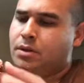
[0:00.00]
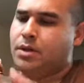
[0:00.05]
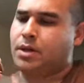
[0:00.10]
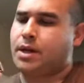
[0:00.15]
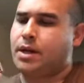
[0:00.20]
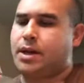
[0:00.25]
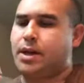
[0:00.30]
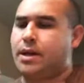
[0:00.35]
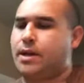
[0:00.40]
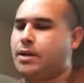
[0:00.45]

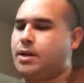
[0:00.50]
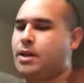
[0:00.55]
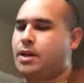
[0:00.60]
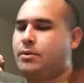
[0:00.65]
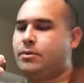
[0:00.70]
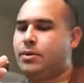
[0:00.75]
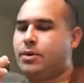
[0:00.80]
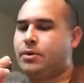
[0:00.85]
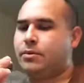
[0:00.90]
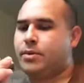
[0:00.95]
I
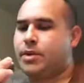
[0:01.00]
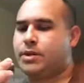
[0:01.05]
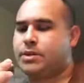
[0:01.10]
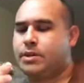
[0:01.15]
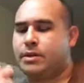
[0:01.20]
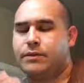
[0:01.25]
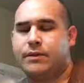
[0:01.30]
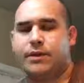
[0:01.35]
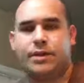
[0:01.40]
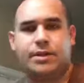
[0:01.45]
can't read the
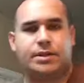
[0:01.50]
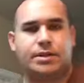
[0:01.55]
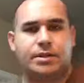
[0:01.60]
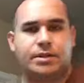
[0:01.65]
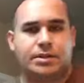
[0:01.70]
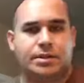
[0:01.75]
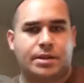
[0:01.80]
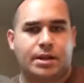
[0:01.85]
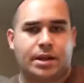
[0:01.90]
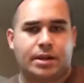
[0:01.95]
rest of it.
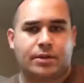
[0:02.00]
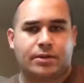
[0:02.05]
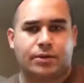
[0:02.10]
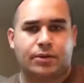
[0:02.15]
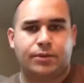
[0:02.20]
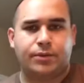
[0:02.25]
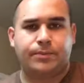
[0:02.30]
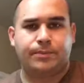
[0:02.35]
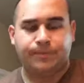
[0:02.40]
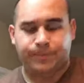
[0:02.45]
It's kind of
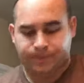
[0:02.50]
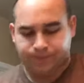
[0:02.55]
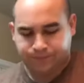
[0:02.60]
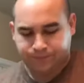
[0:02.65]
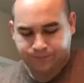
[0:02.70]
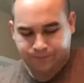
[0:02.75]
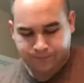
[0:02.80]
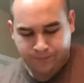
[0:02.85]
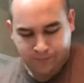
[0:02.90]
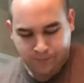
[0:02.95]
old.
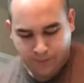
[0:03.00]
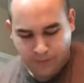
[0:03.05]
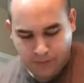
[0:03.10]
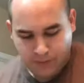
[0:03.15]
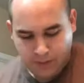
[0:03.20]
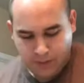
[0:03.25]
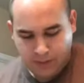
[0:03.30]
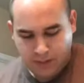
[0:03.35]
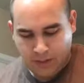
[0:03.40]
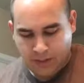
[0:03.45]

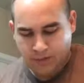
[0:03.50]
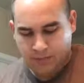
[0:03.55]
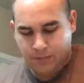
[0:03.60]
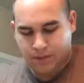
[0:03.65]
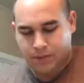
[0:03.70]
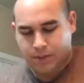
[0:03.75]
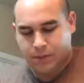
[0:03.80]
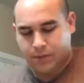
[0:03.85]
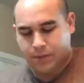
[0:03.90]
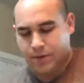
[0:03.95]

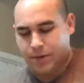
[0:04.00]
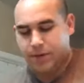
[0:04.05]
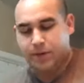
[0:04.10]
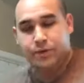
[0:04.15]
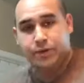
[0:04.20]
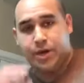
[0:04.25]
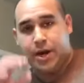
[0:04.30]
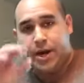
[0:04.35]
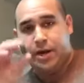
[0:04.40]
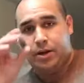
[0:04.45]
But anyway, you
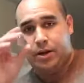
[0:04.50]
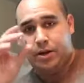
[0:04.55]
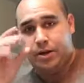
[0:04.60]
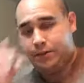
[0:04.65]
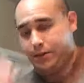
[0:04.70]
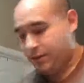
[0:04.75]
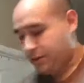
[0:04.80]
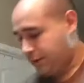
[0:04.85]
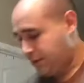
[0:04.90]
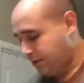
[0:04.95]
dry it
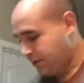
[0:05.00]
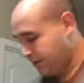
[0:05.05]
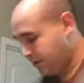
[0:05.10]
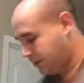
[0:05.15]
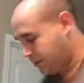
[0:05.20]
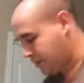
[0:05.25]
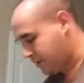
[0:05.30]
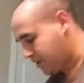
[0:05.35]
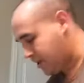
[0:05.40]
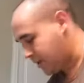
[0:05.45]
off,
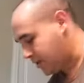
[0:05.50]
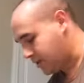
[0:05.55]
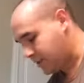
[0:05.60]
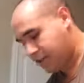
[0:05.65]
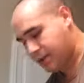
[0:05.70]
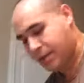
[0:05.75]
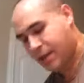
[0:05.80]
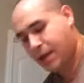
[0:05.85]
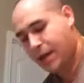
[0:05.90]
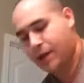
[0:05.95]
set it to the
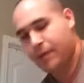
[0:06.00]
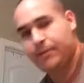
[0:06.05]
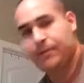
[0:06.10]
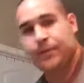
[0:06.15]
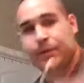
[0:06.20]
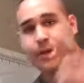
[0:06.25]
side,